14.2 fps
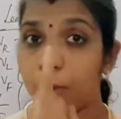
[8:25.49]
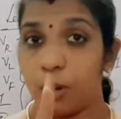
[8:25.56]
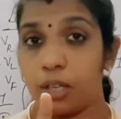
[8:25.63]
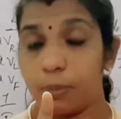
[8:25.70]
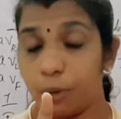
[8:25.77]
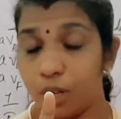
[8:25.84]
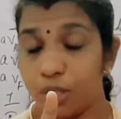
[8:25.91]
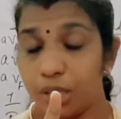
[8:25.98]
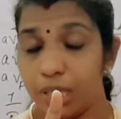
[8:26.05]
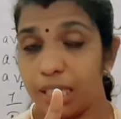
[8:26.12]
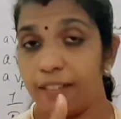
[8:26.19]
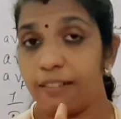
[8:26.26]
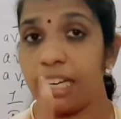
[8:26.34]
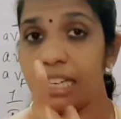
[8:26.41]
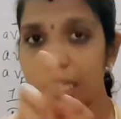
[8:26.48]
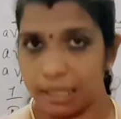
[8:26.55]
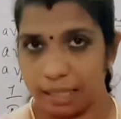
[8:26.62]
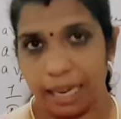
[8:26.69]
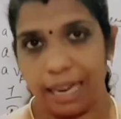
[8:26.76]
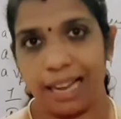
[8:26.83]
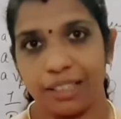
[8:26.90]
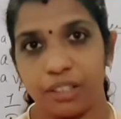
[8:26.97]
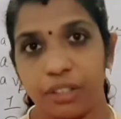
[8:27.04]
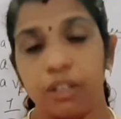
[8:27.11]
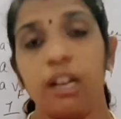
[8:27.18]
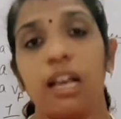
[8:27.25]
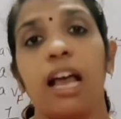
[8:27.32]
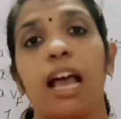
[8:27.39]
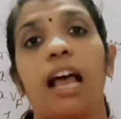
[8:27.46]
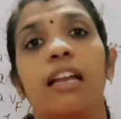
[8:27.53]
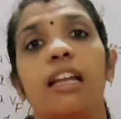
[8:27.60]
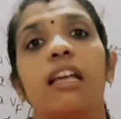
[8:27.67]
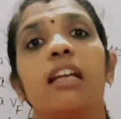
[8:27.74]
positive lead is the electrode and the